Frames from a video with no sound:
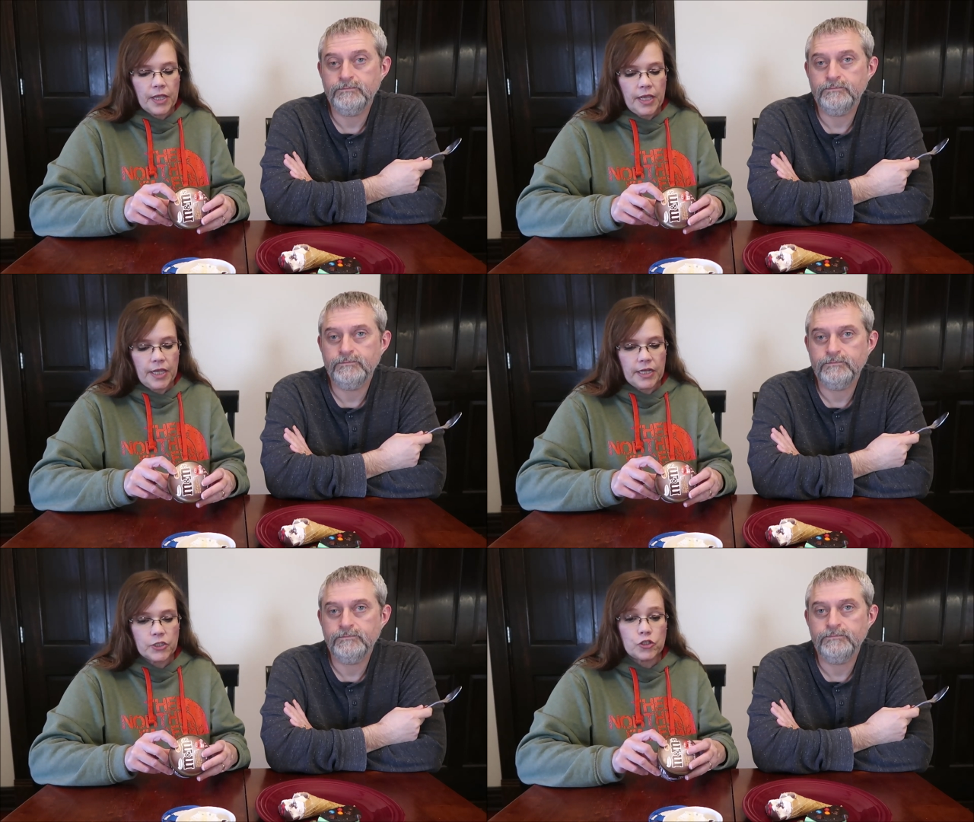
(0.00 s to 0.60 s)

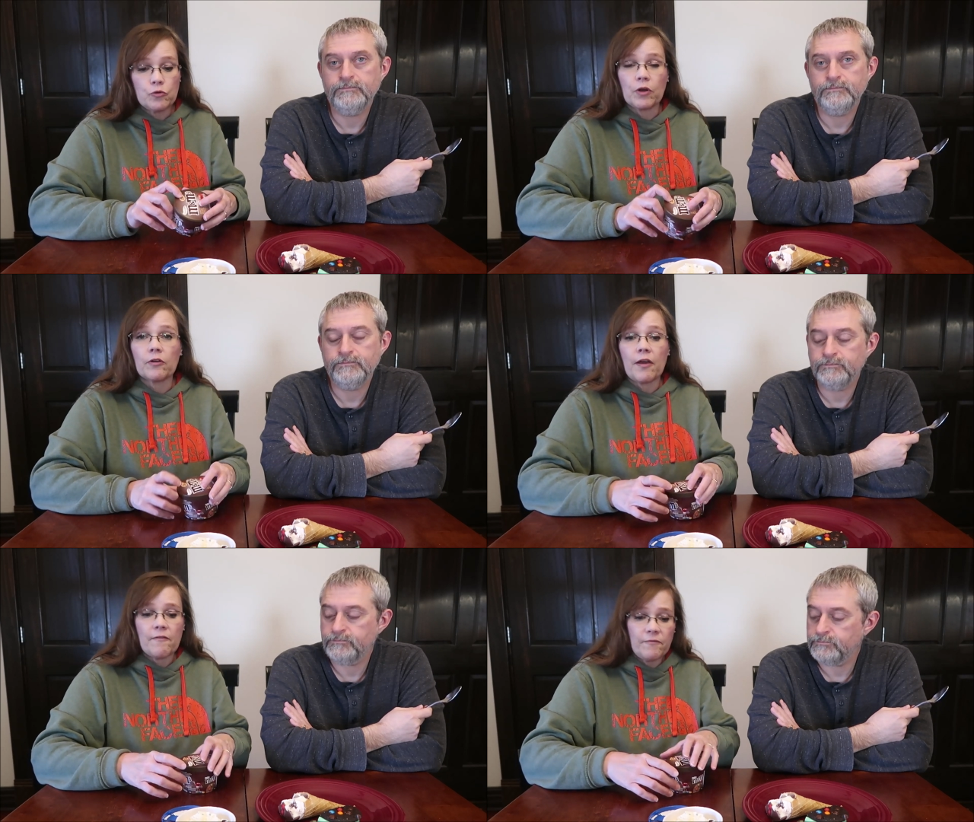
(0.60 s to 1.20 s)
Speaker 1: It is
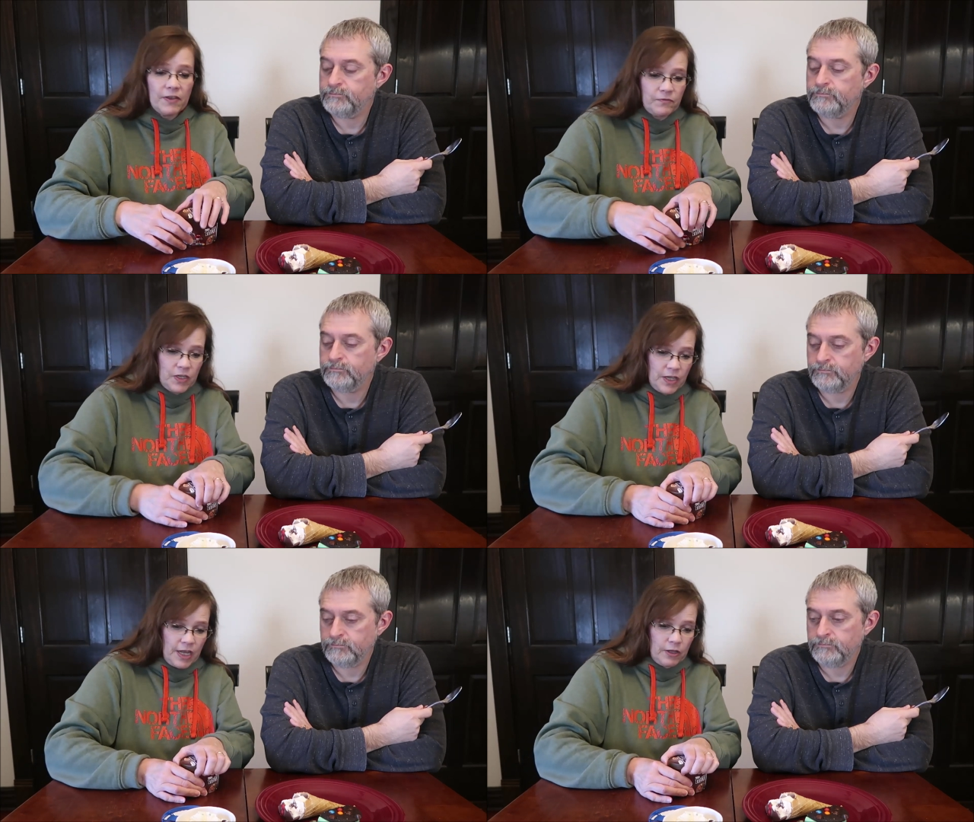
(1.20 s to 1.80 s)

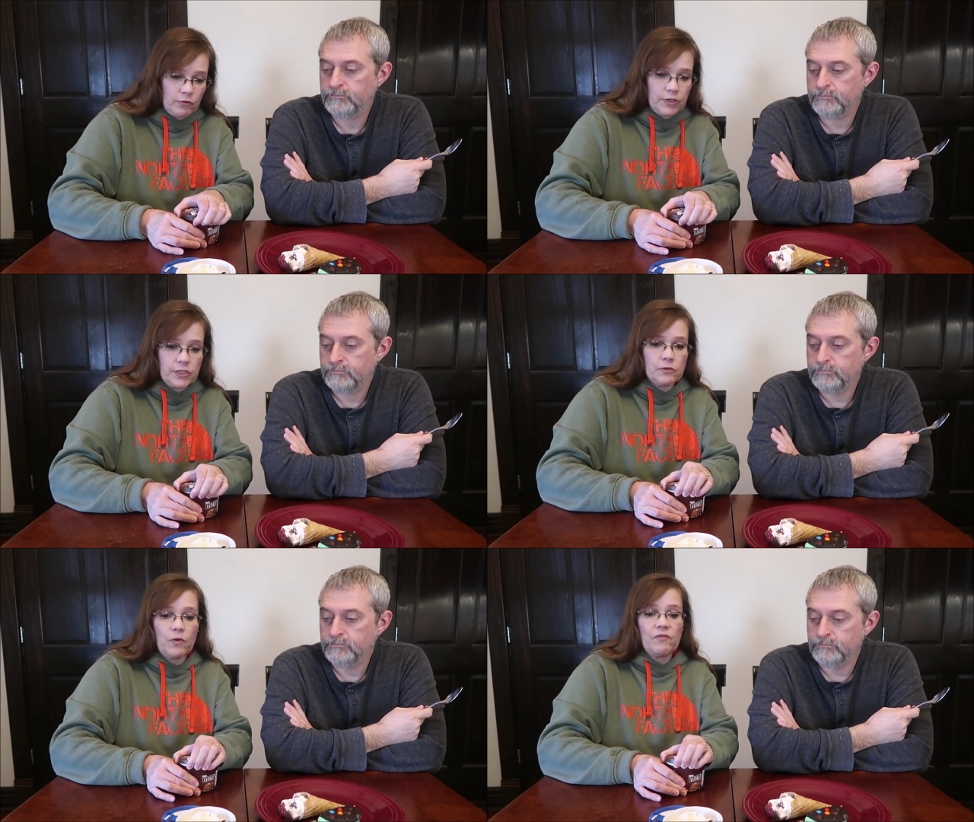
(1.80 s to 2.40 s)
250 calories.
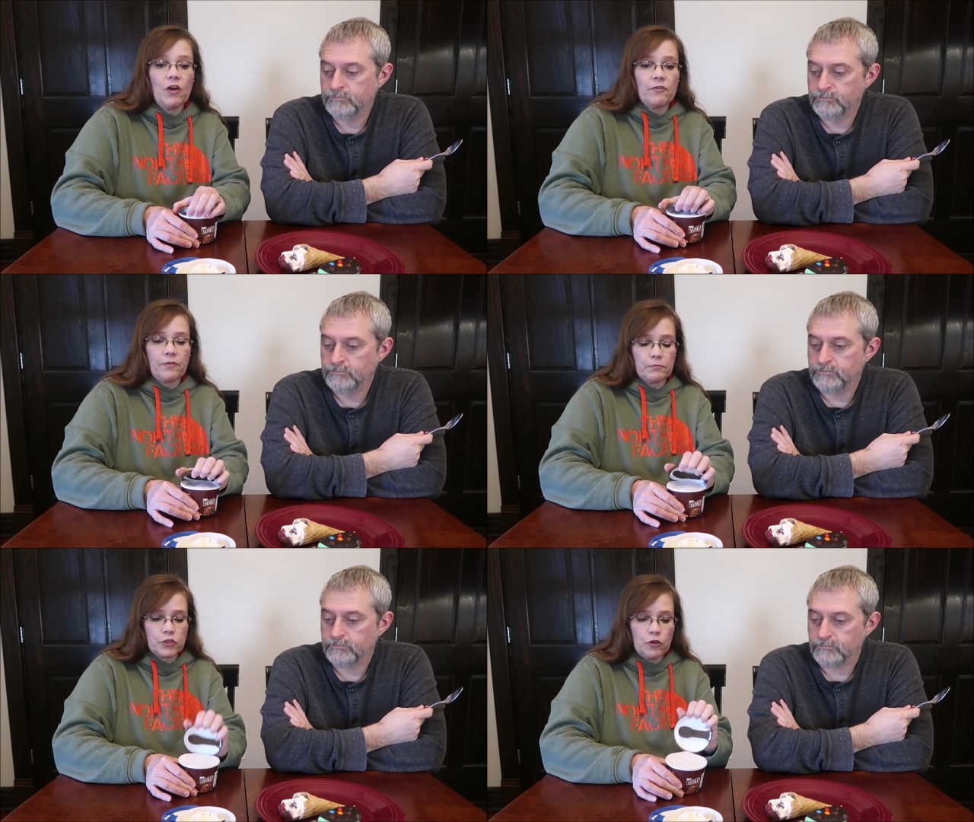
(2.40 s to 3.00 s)
So we've gone
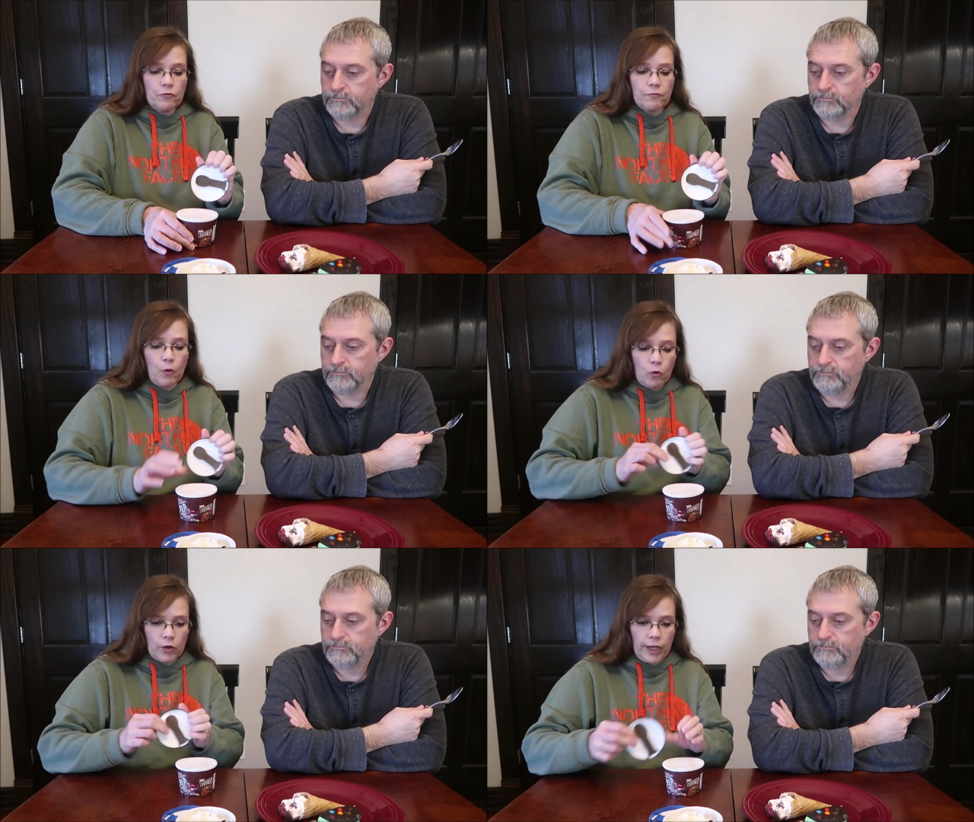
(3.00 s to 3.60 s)
from
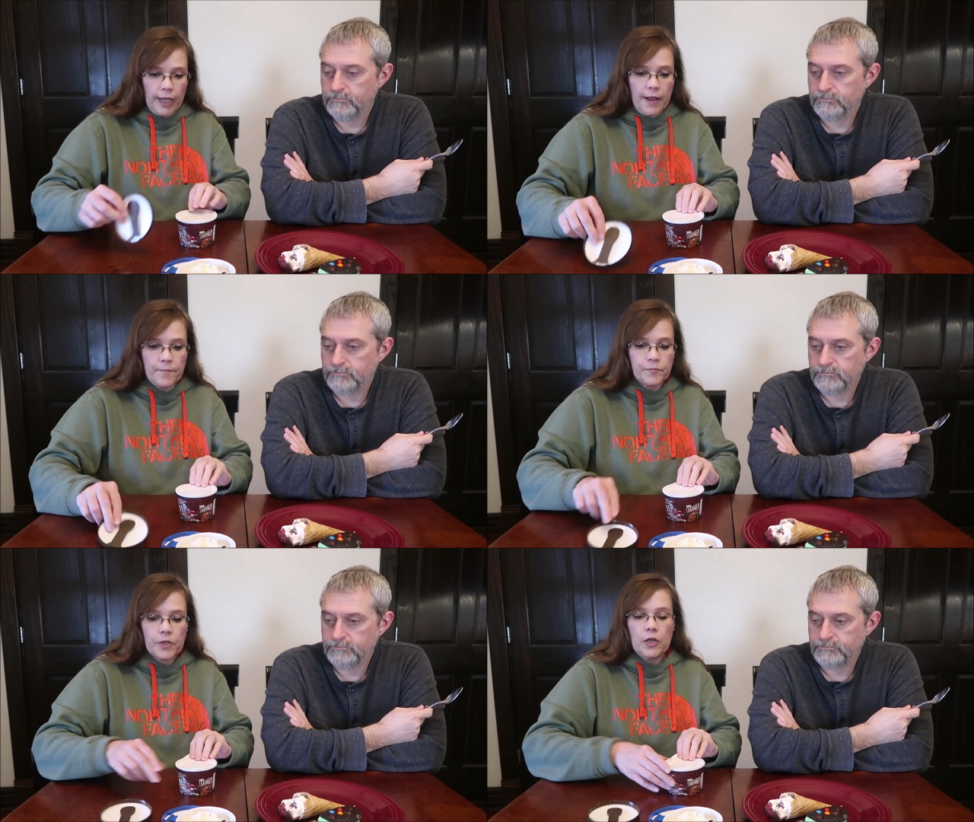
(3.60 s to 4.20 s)
240
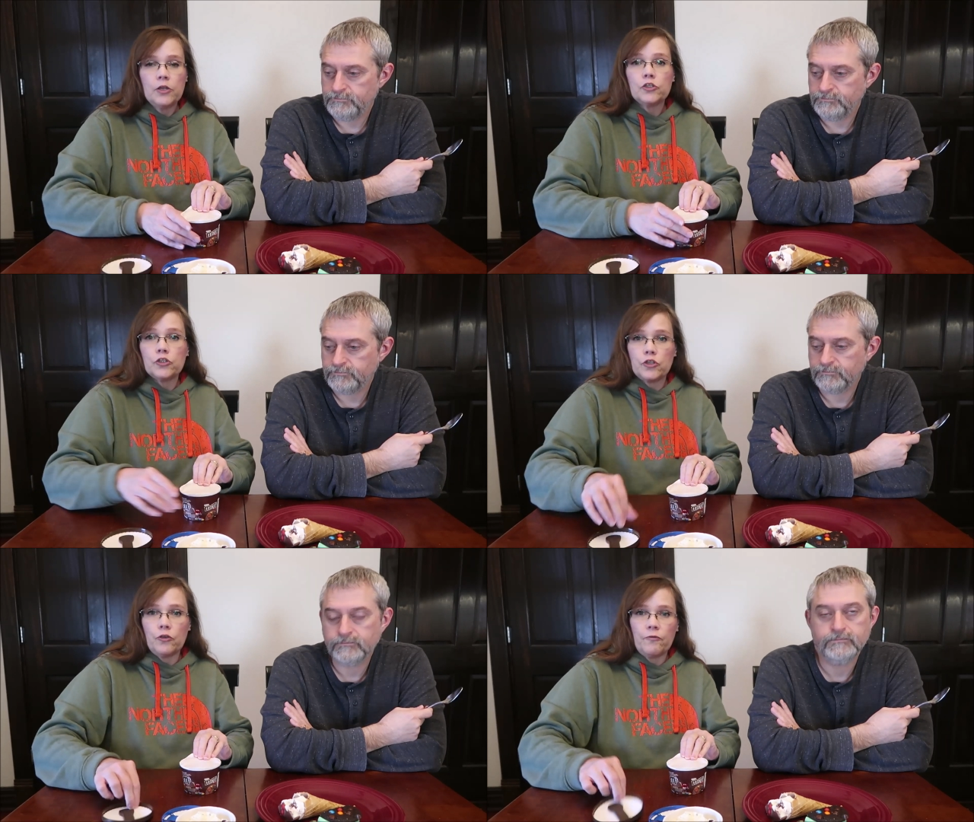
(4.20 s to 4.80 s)

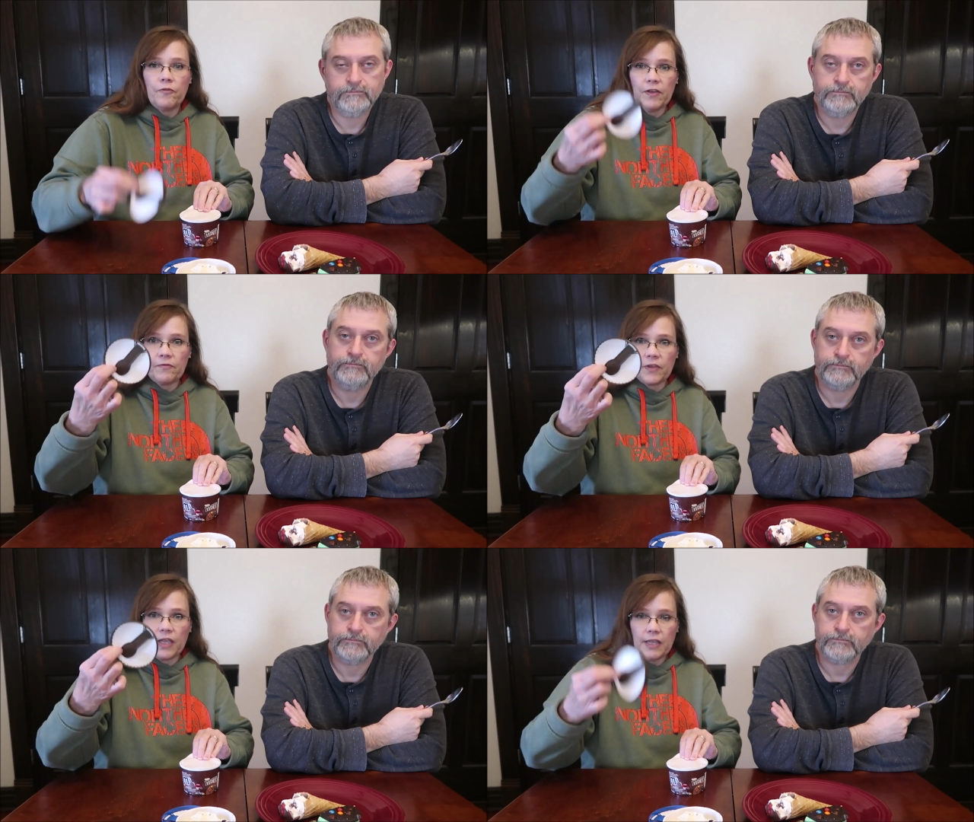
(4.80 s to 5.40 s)
to
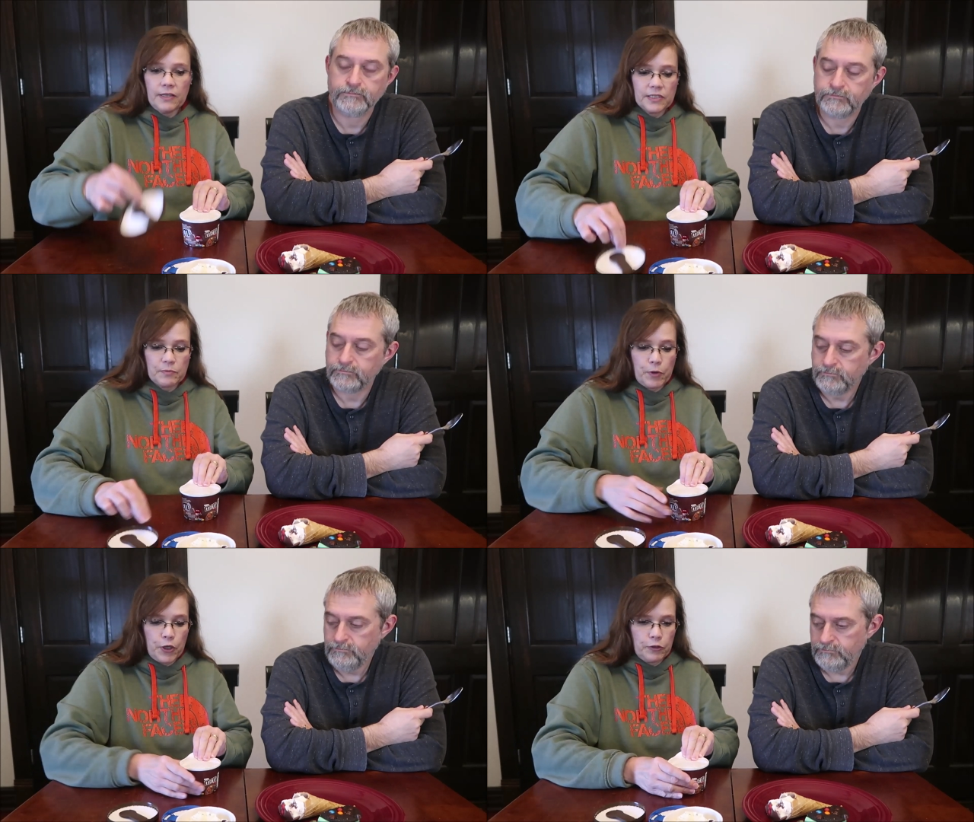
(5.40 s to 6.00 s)
250
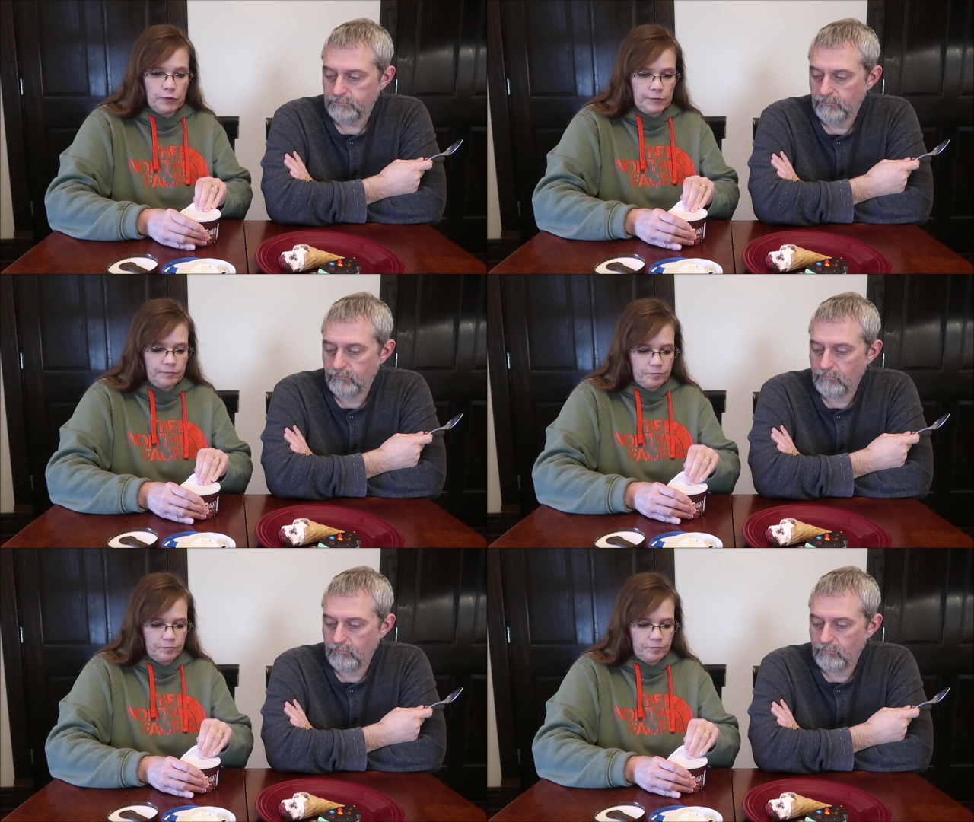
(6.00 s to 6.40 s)
spoon.